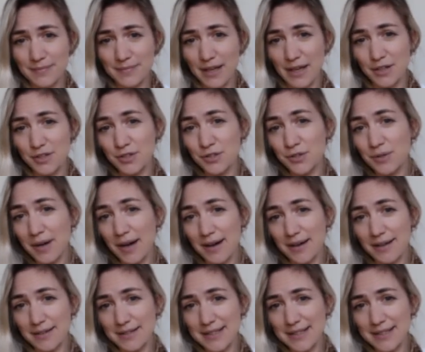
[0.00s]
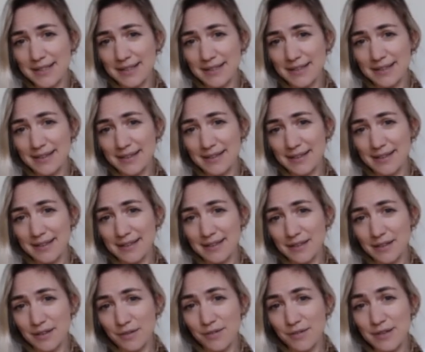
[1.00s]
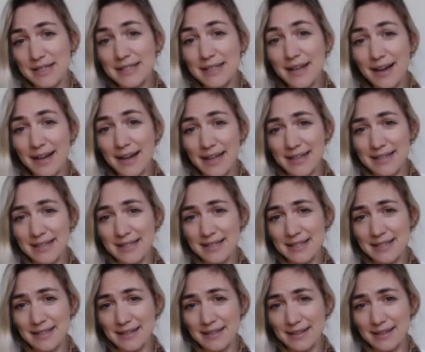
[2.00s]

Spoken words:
her true heart resides,